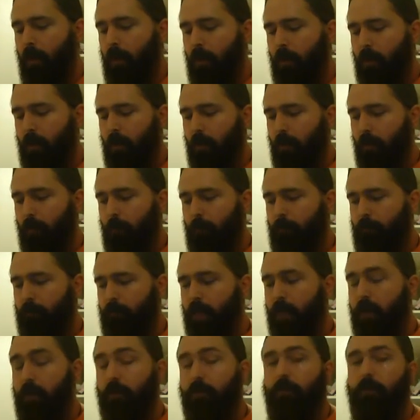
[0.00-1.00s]

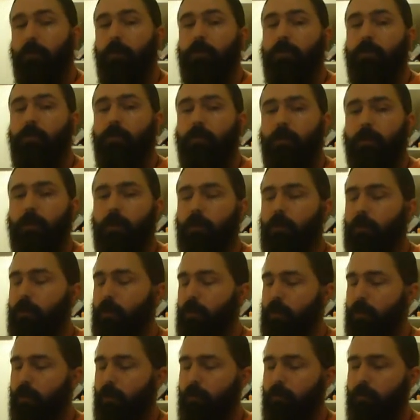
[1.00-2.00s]
Now, the first one that I'll
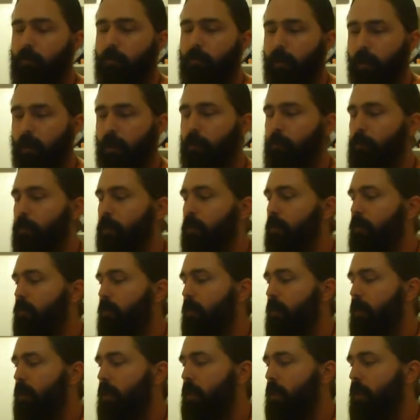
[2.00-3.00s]
just go over very
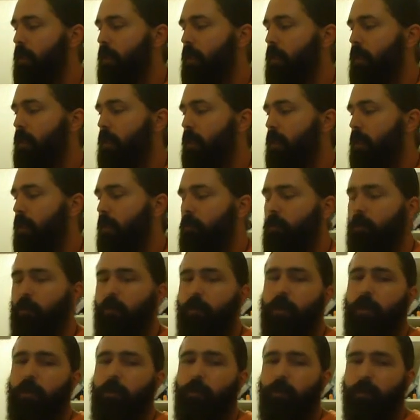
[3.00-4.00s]
briefly, I'm
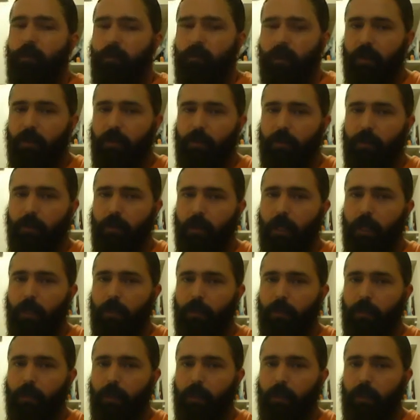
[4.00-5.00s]
already a professional
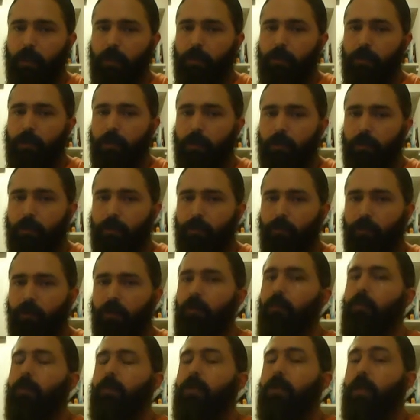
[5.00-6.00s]
athlete in a certain
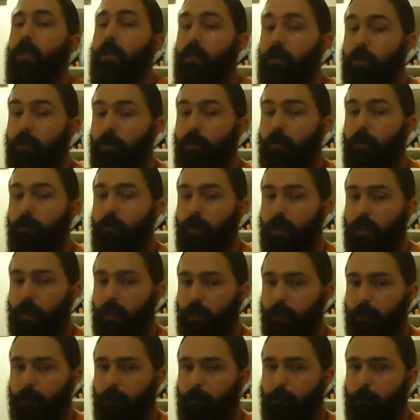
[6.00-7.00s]
sport which I do compete
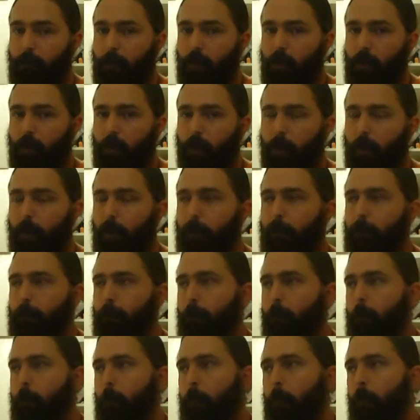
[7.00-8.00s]
in, okay?
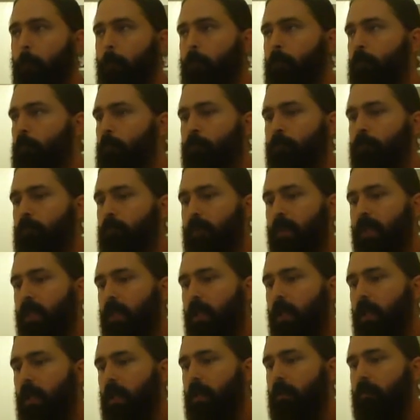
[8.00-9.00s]

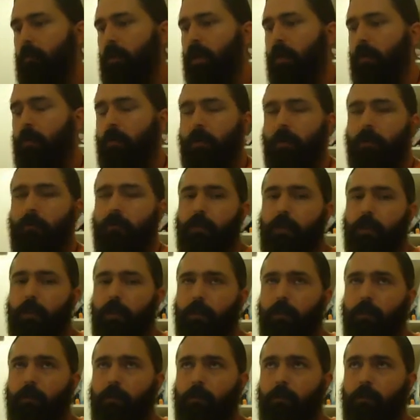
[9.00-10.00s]
And
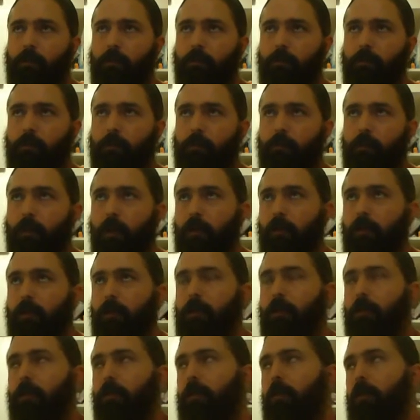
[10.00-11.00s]
powerlifting,
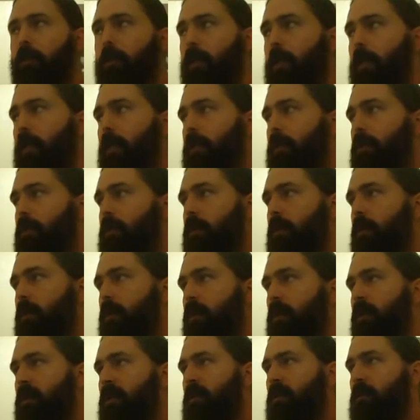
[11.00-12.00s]
the thing is,
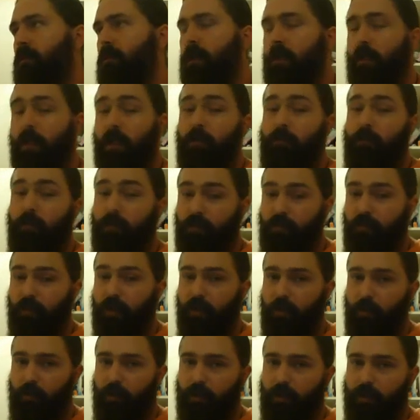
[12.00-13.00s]
my life is
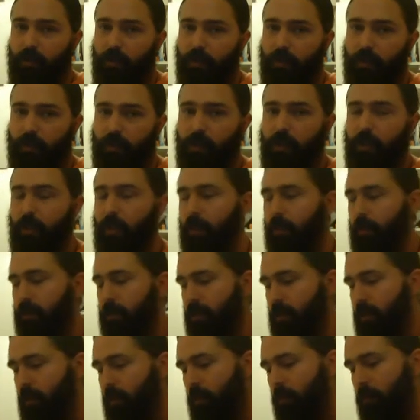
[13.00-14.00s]
very busy as it is,
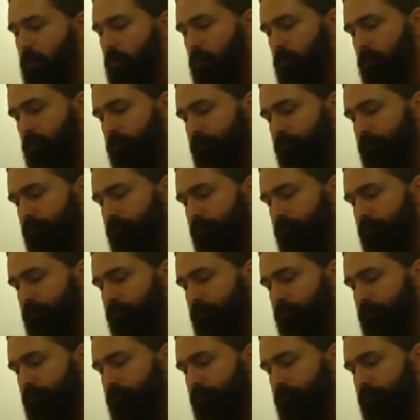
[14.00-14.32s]
so